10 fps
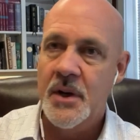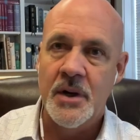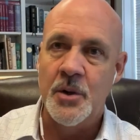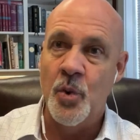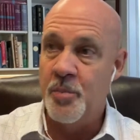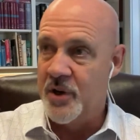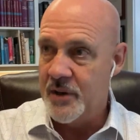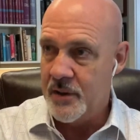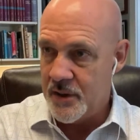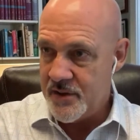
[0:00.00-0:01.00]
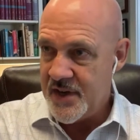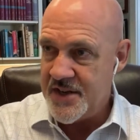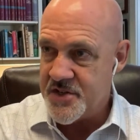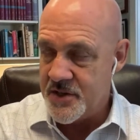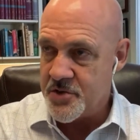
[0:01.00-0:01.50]
We put
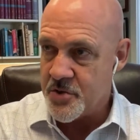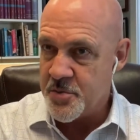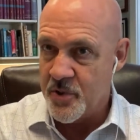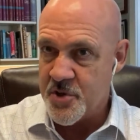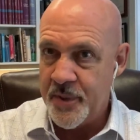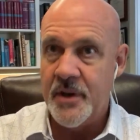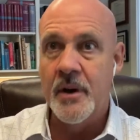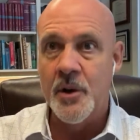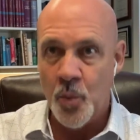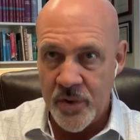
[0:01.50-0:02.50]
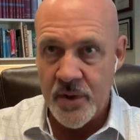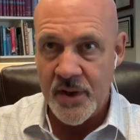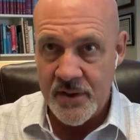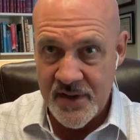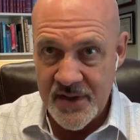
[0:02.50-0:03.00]
dates things are supposed to be done and when they
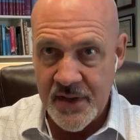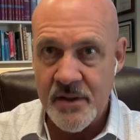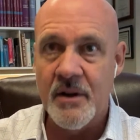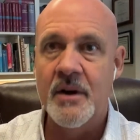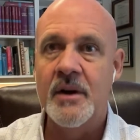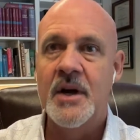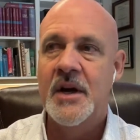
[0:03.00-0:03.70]
did get done.